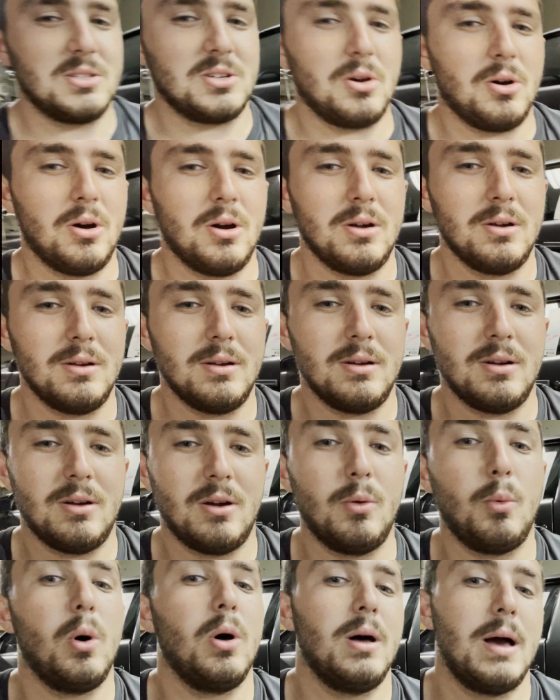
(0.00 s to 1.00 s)
car,
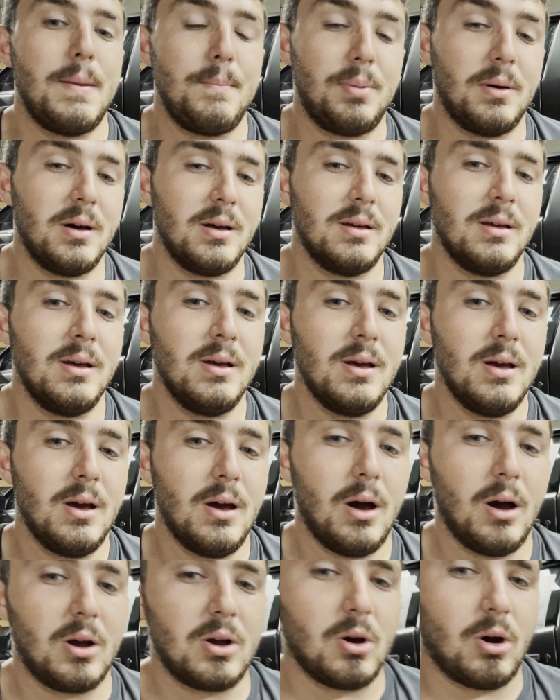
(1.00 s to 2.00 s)
I bought
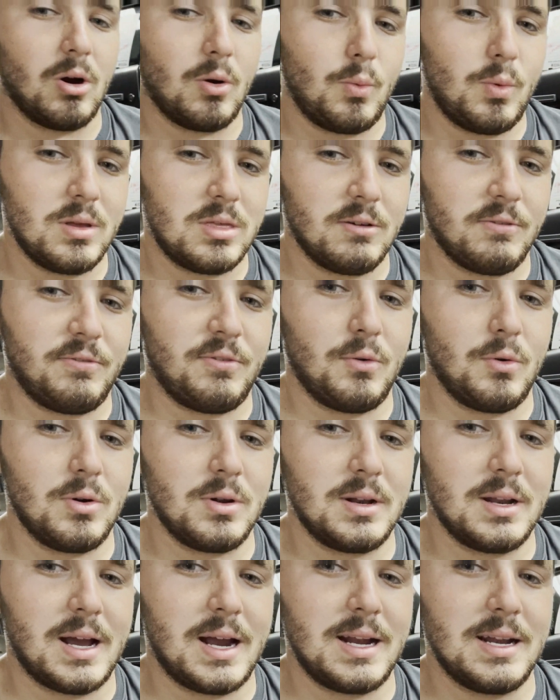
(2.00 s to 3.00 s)
a car with a Ford
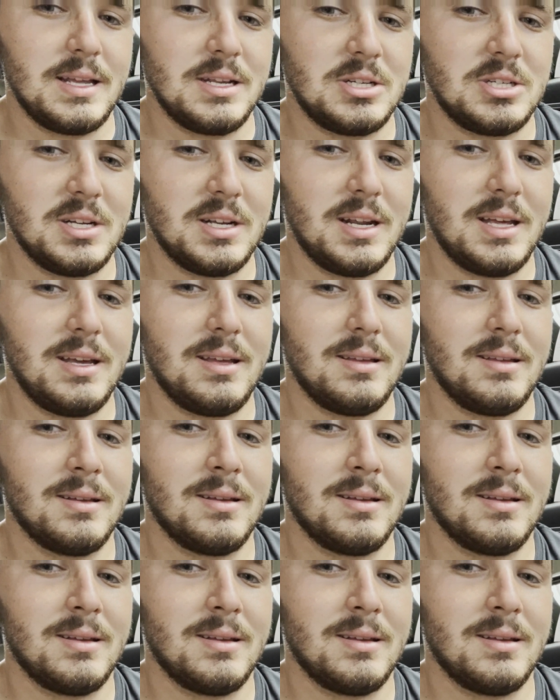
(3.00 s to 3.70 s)
9-inch in it.